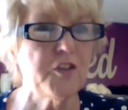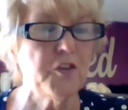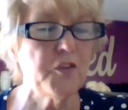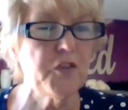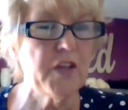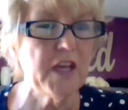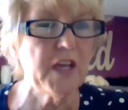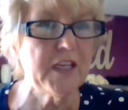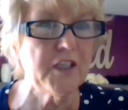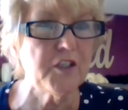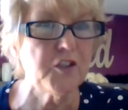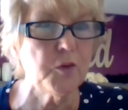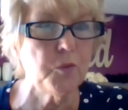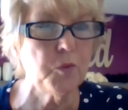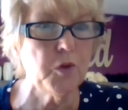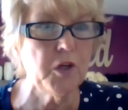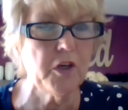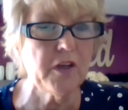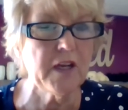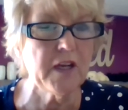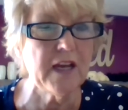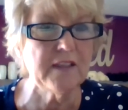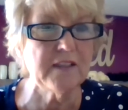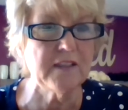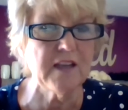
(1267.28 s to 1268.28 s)
sure they get to
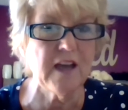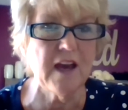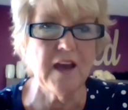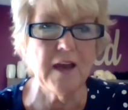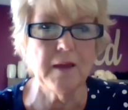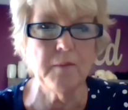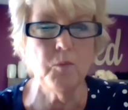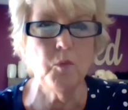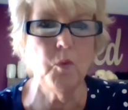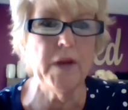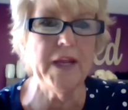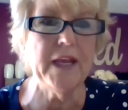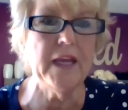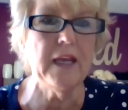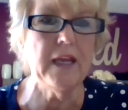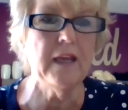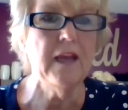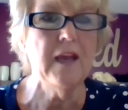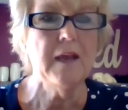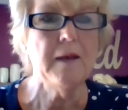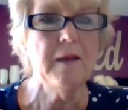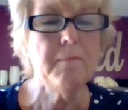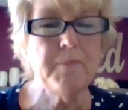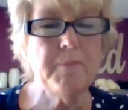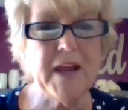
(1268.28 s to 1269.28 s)
work on time. We
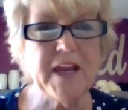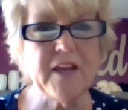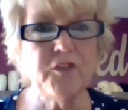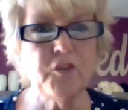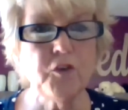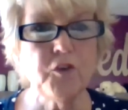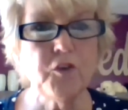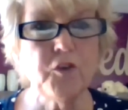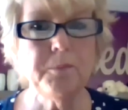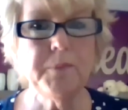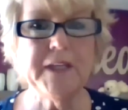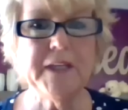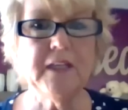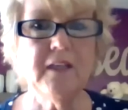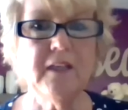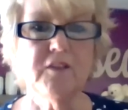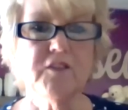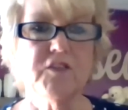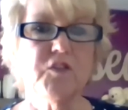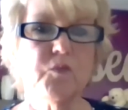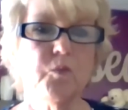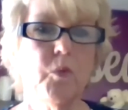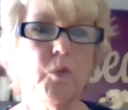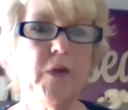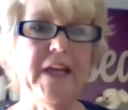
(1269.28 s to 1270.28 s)
pay their
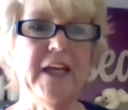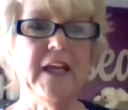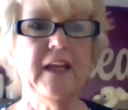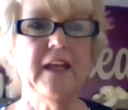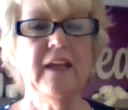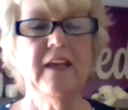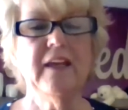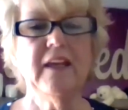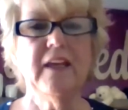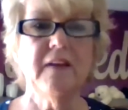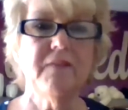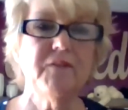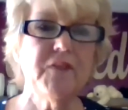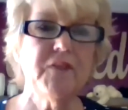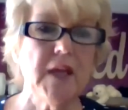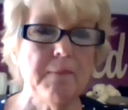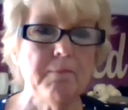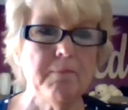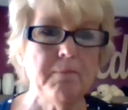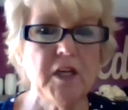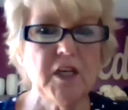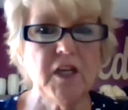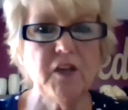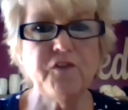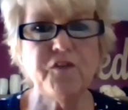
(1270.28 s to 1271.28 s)
bills. We give them
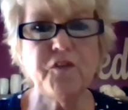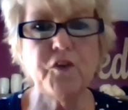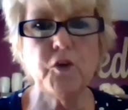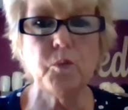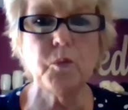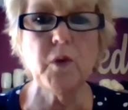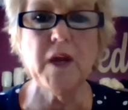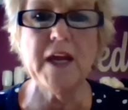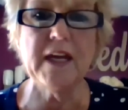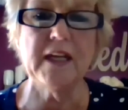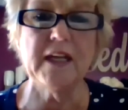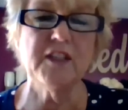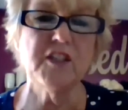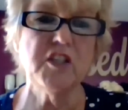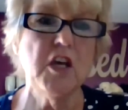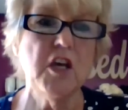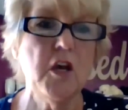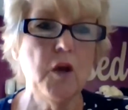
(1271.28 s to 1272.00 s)
money for rent.